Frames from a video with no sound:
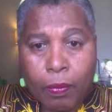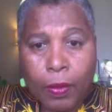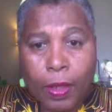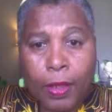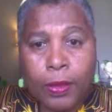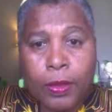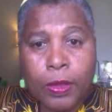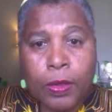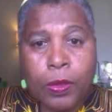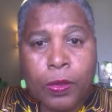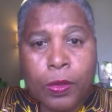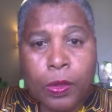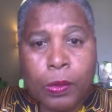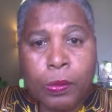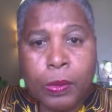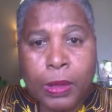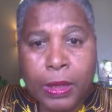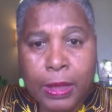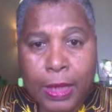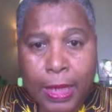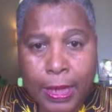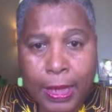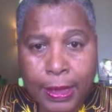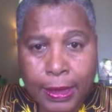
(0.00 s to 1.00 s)

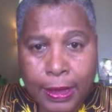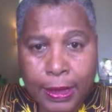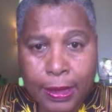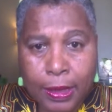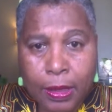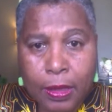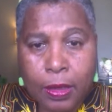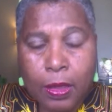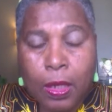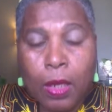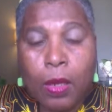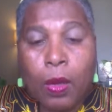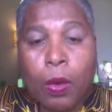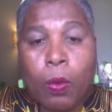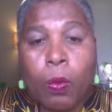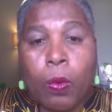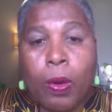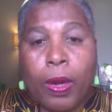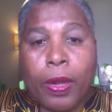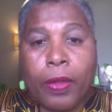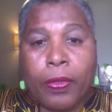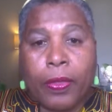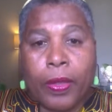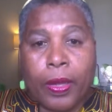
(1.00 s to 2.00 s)
circumstances
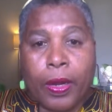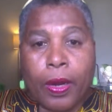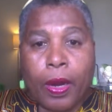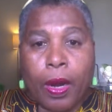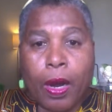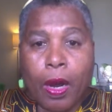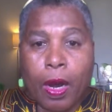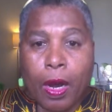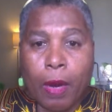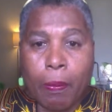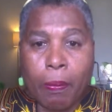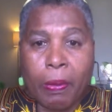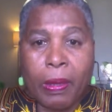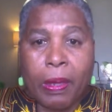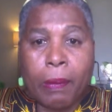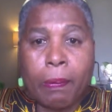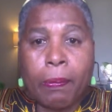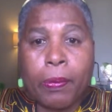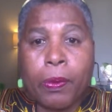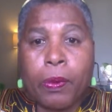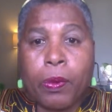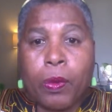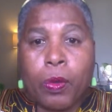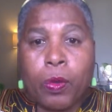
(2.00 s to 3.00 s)
where there are
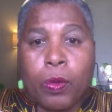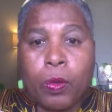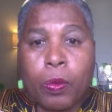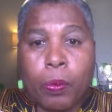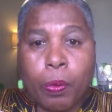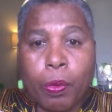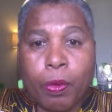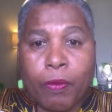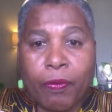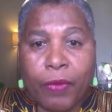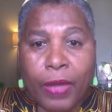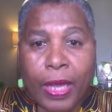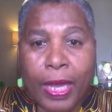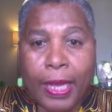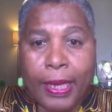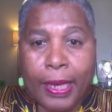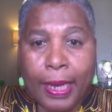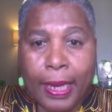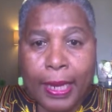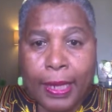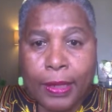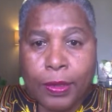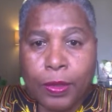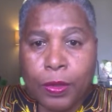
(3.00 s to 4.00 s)
people who provide
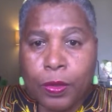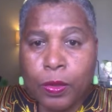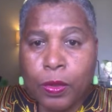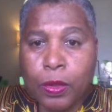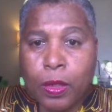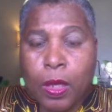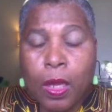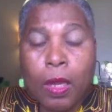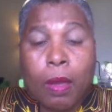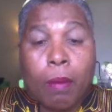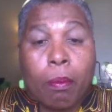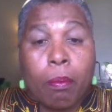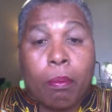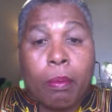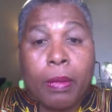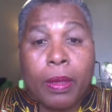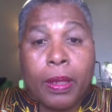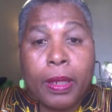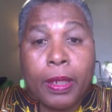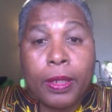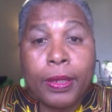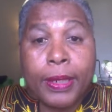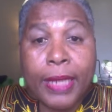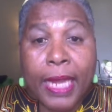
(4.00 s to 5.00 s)
answers.
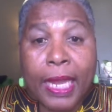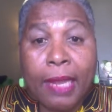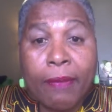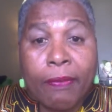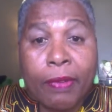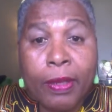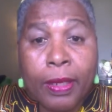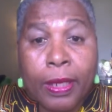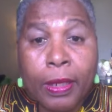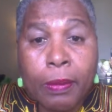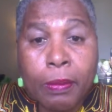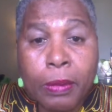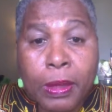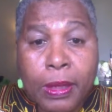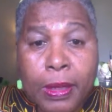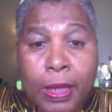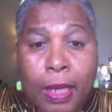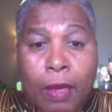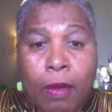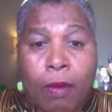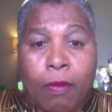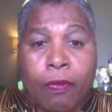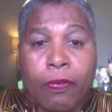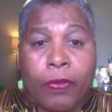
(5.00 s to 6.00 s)
David
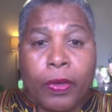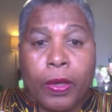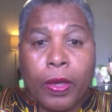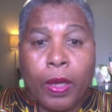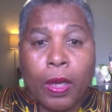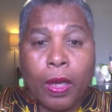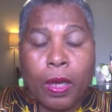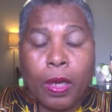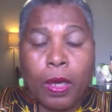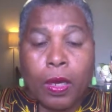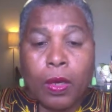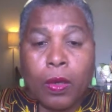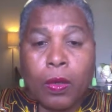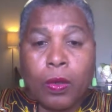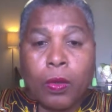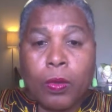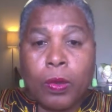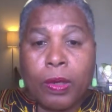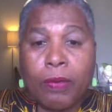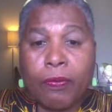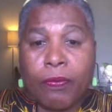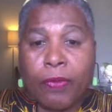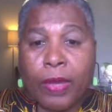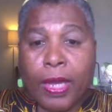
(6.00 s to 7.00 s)
himself, who
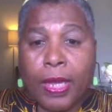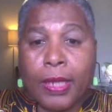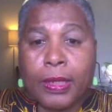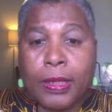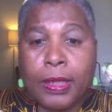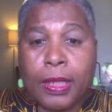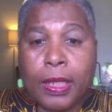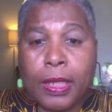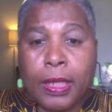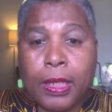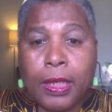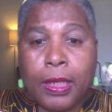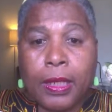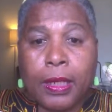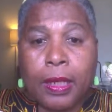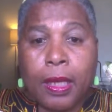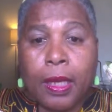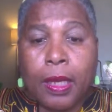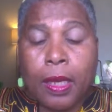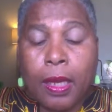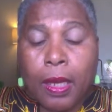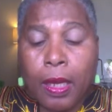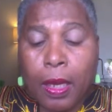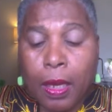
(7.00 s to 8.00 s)
advised
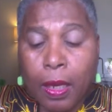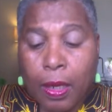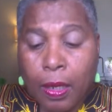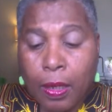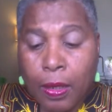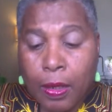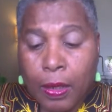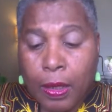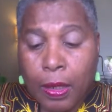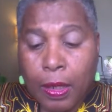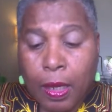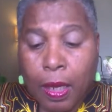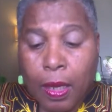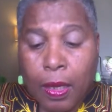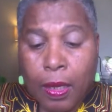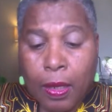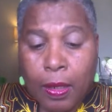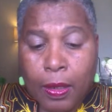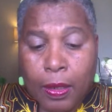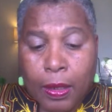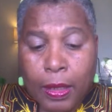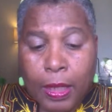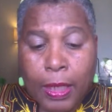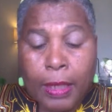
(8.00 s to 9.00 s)
King
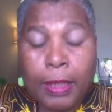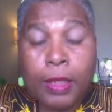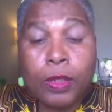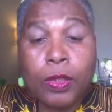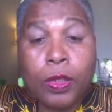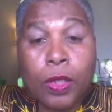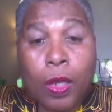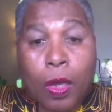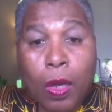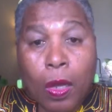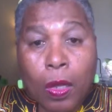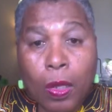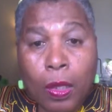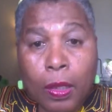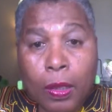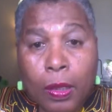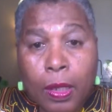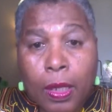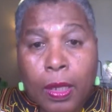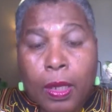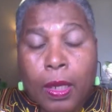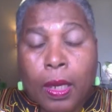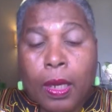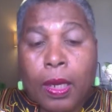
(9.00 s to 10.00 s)
King Saul
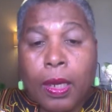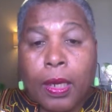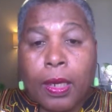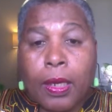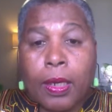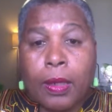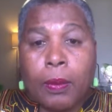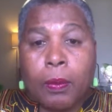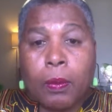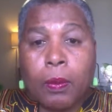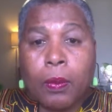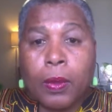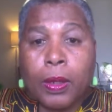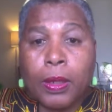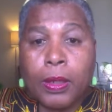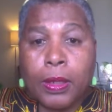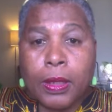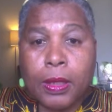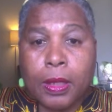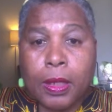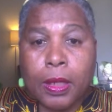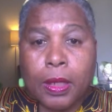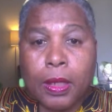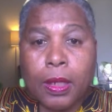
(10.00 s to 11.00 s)

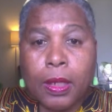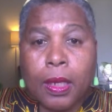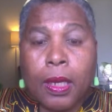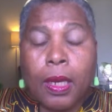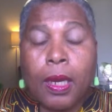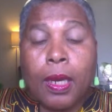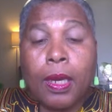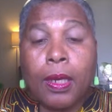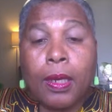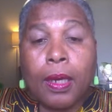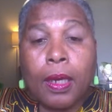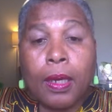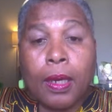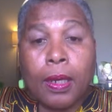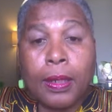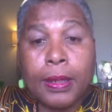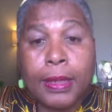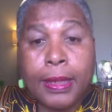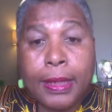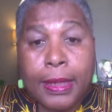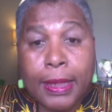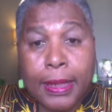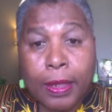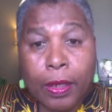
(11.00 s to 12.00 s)
was a
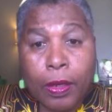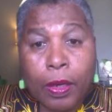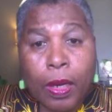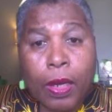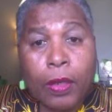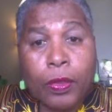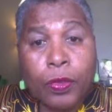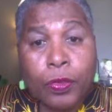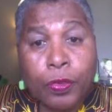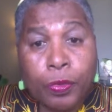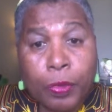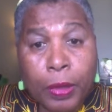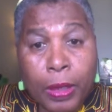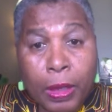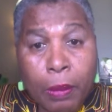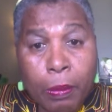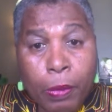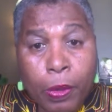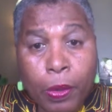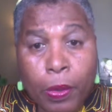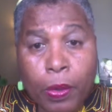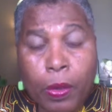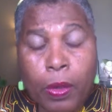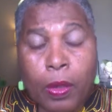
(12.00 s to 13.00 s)
seer, a
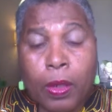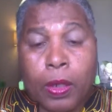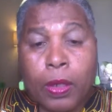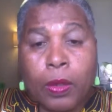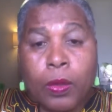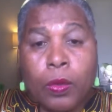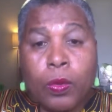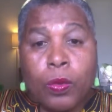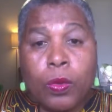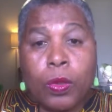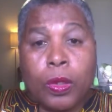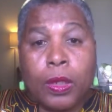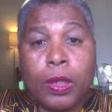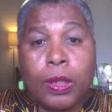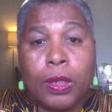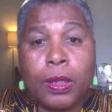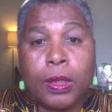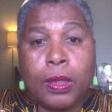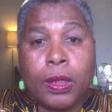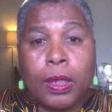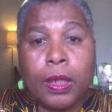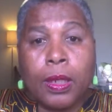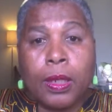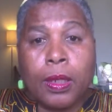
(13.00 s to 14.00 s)
dreamer who
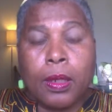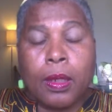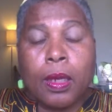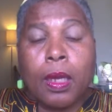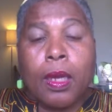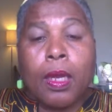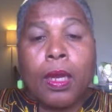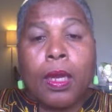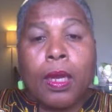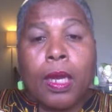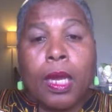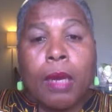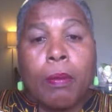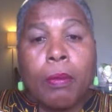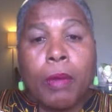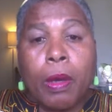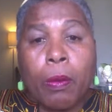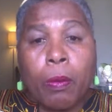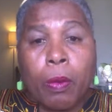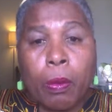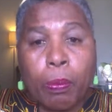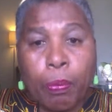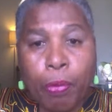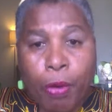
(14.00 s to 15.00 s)
could come
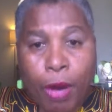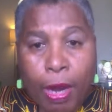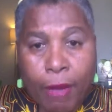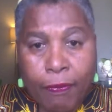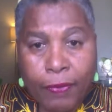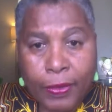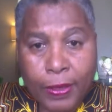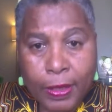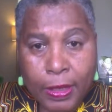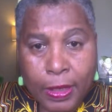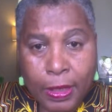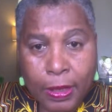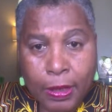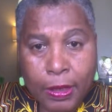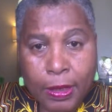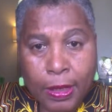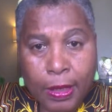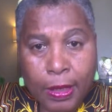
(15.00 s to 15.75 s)
up with prophecy to